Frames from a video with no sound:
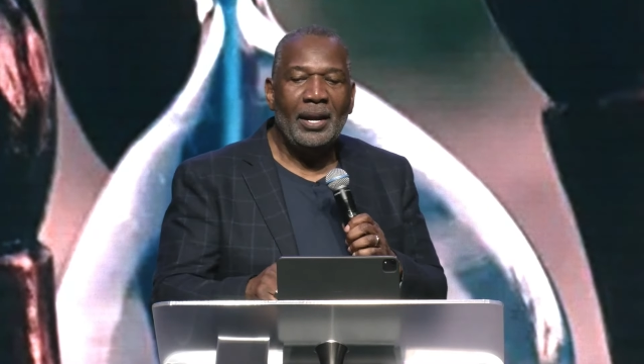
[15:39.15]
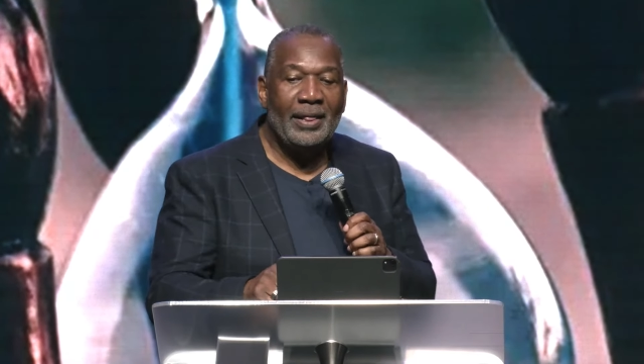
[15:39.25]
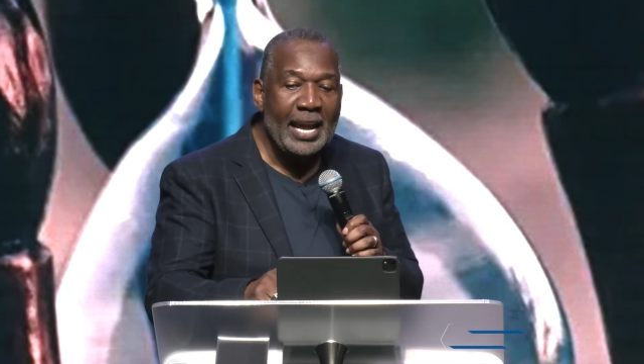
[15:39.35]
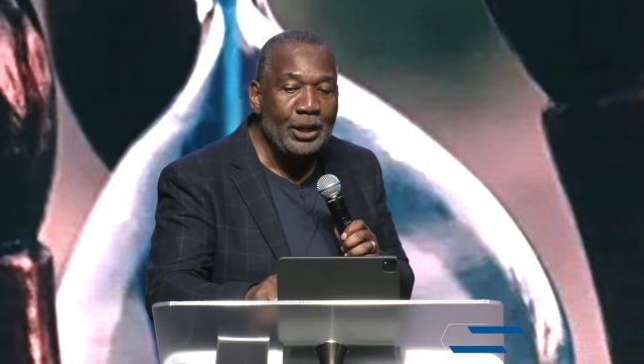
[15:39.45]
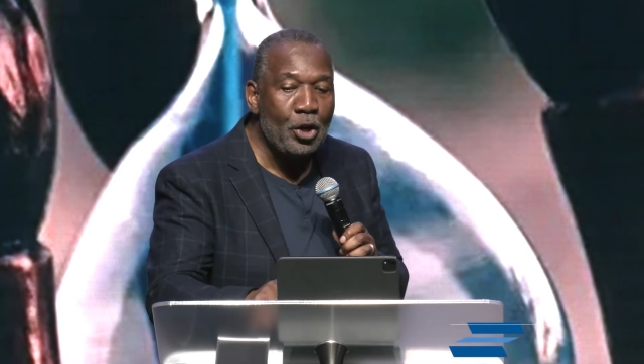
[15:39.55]

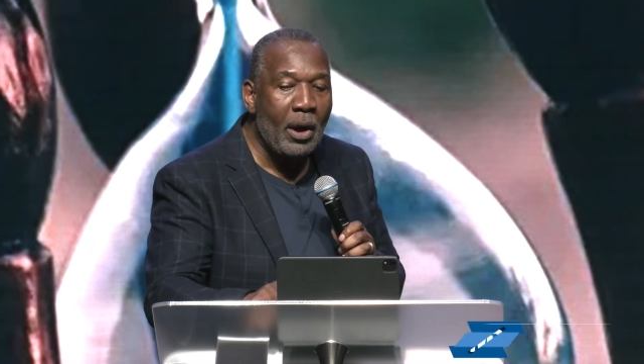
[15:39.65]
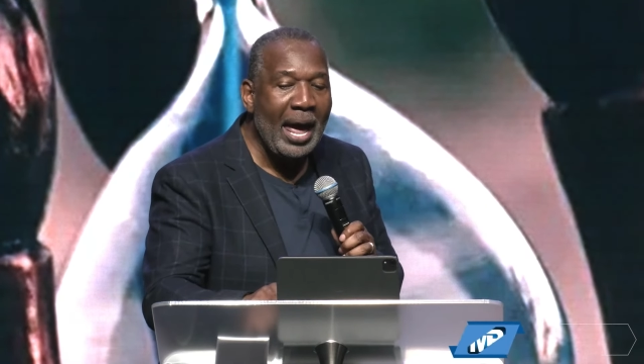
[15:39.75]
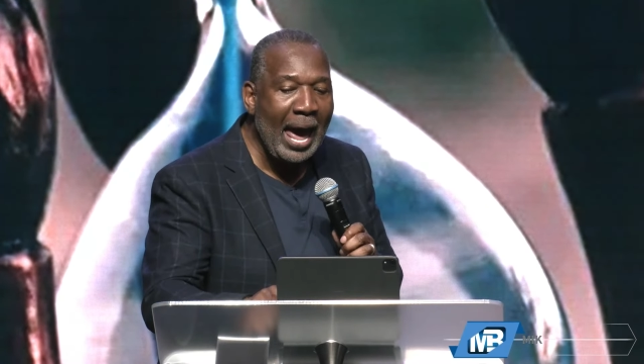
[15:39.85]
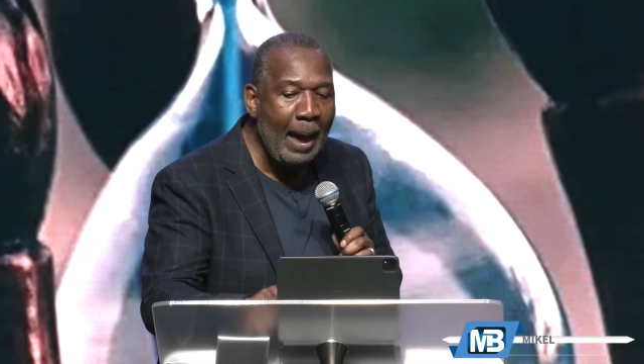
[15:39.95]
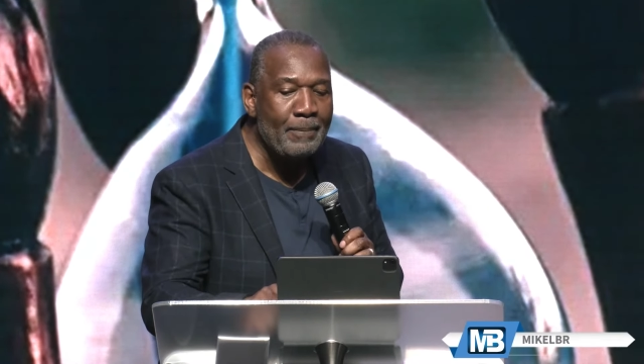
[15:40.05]
Then your
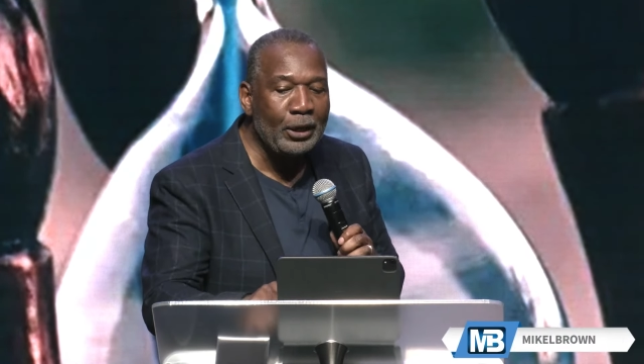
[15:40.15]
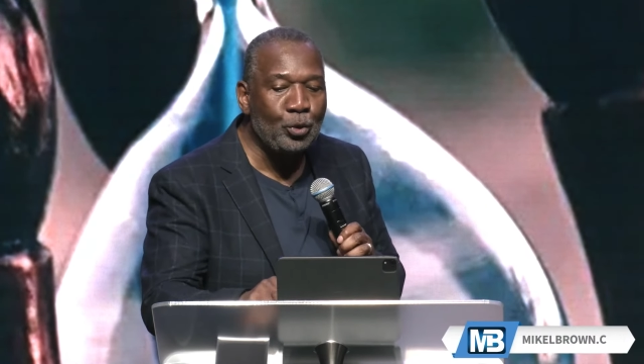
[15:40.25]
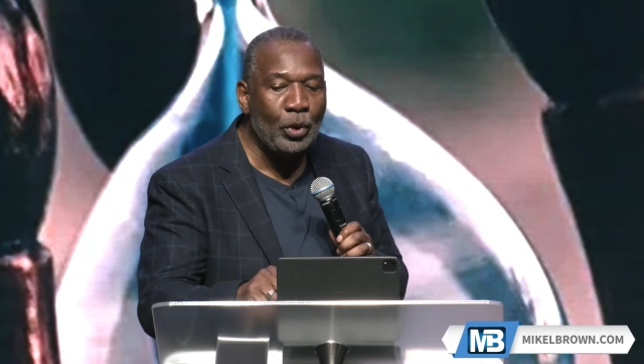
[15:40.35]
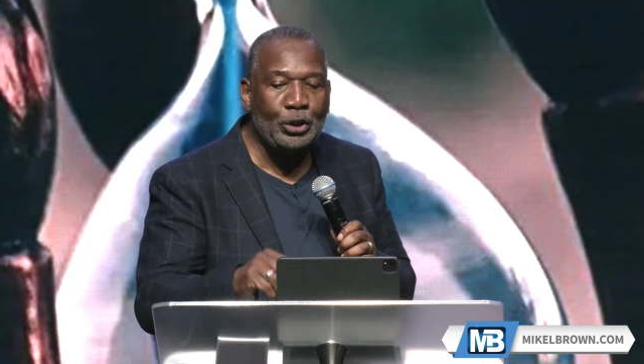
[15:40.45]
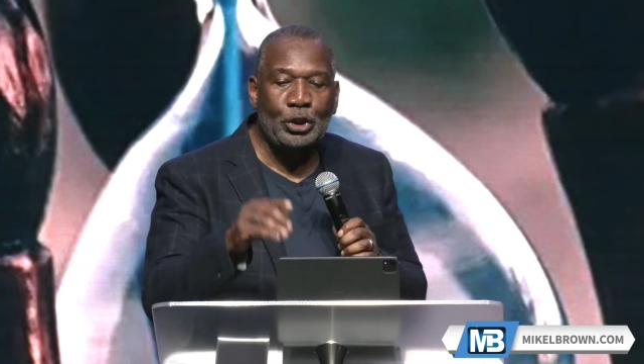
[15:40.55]

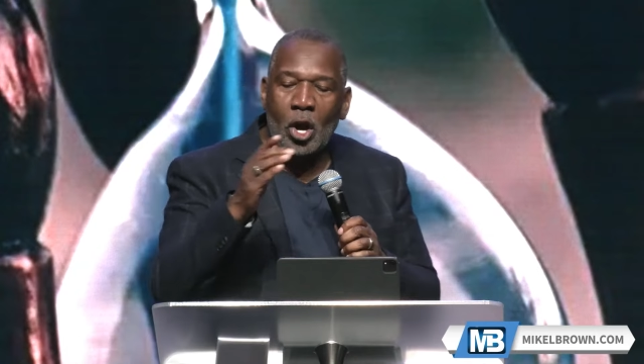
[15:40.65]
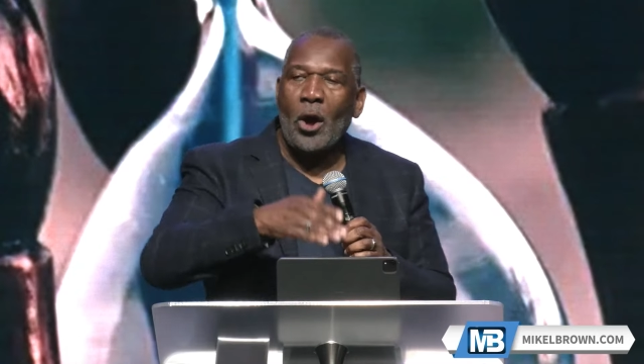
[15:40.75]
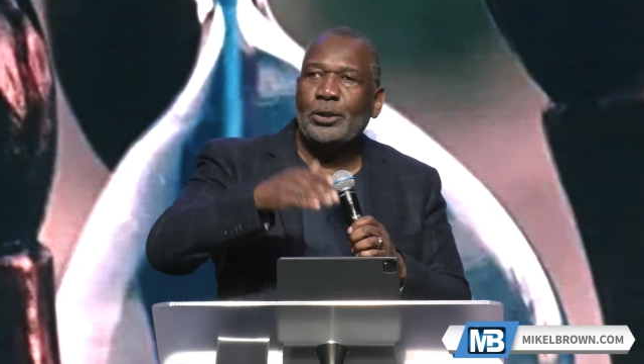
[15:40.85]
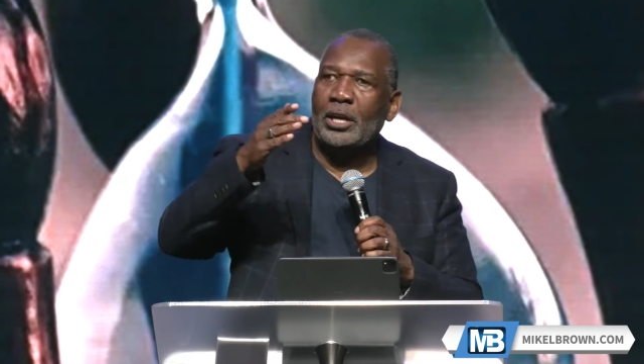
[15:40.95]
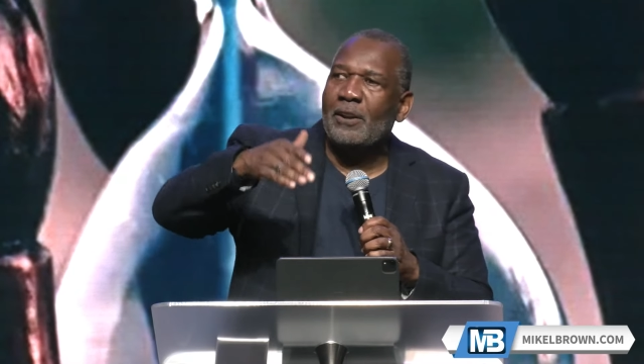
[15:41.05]
habits will
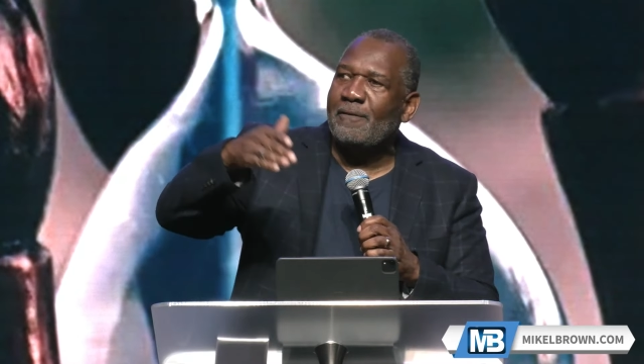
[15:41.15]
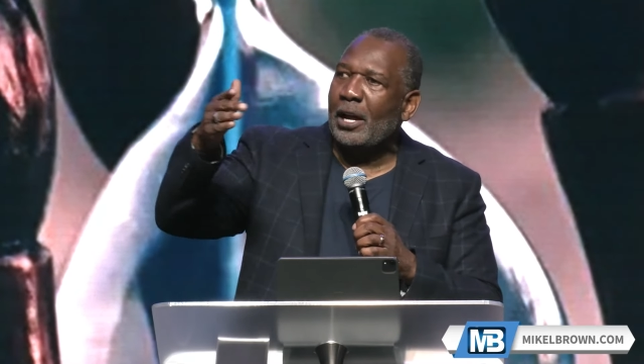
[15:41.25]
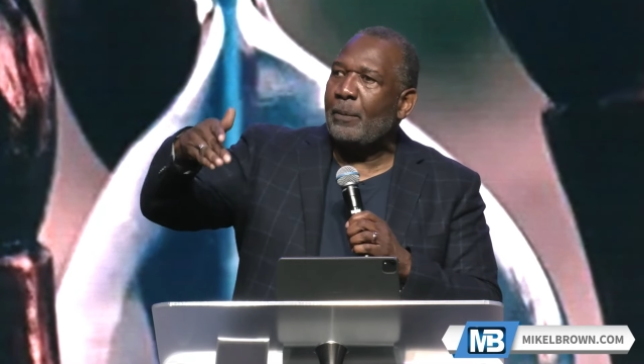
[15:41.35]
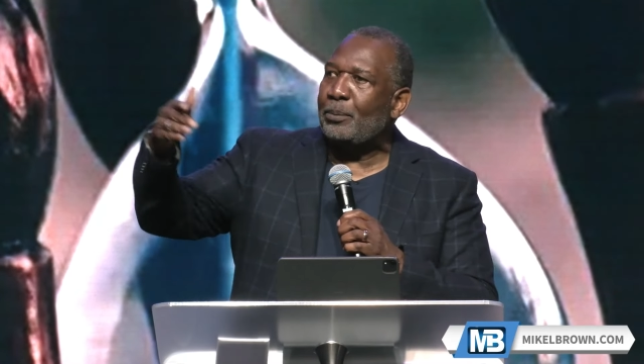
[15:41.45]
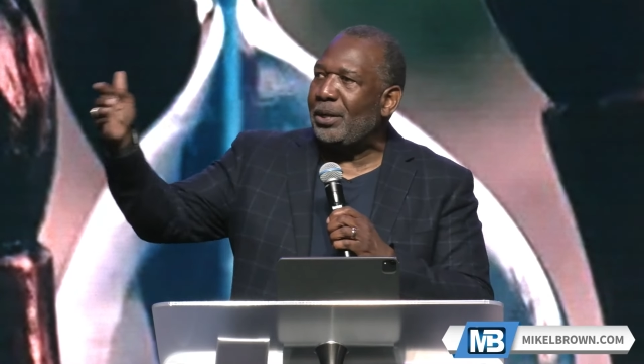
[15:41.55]
start to
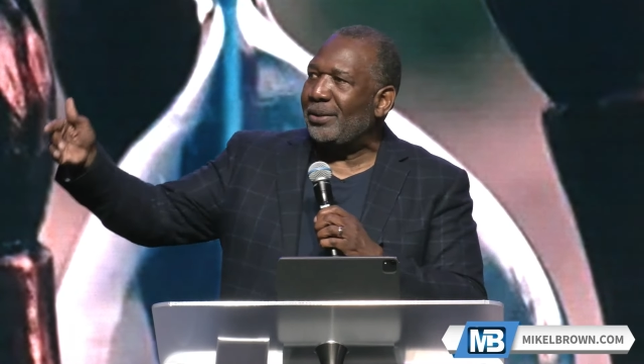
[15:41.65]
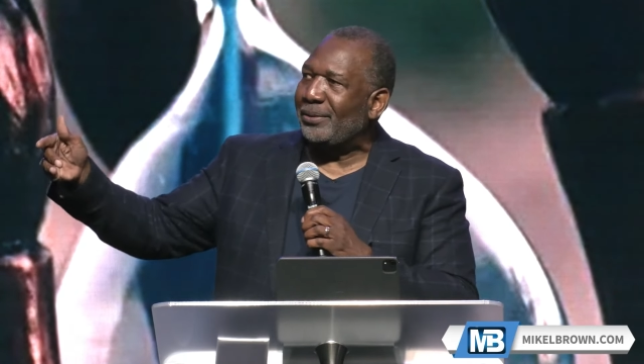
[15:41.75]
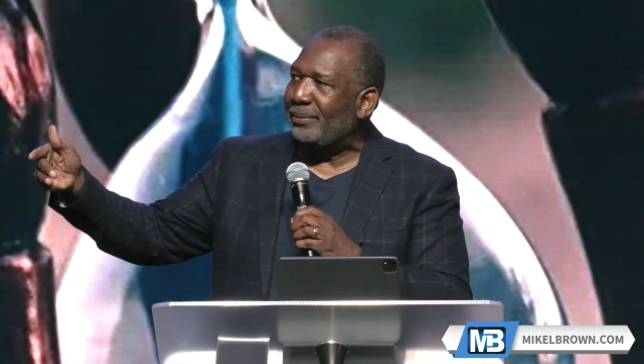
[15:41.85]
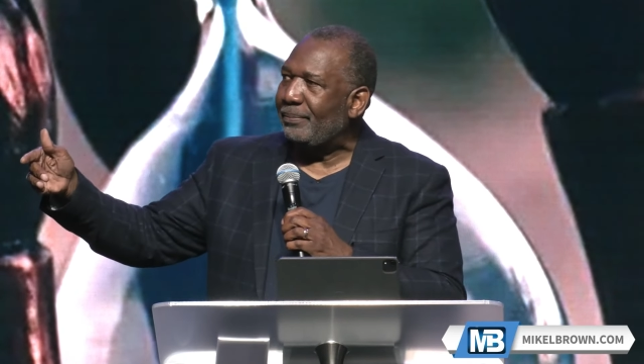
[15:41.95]
develop you.